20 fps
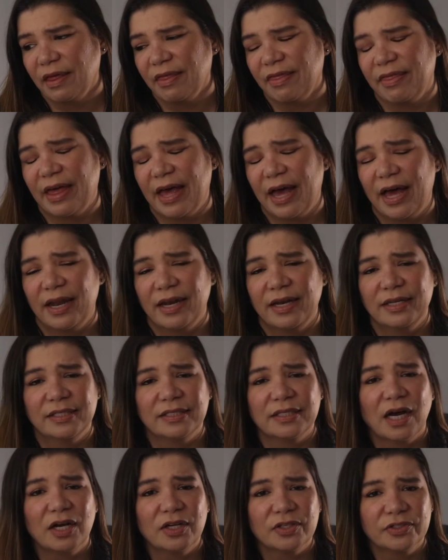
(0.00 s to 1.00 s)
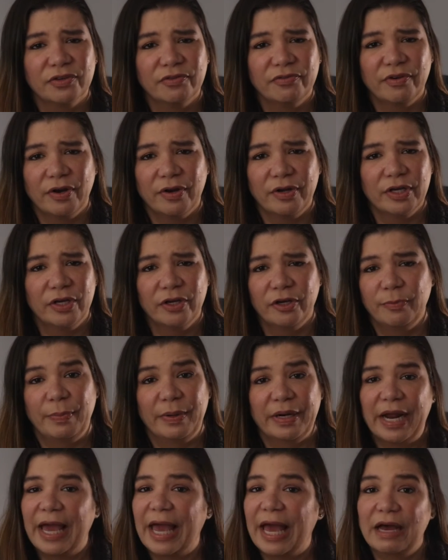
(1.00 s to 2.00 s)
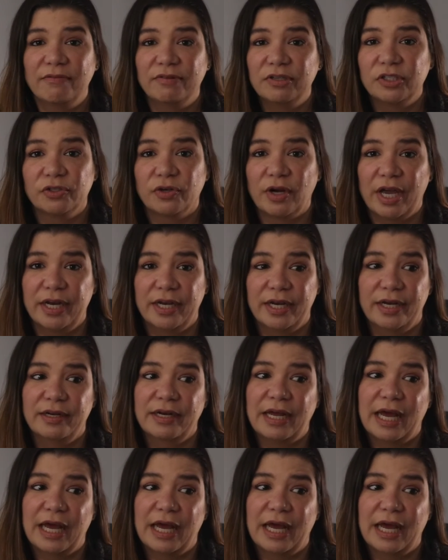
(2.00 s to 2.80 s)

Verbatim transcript: that is also very good, but I haven't tried it.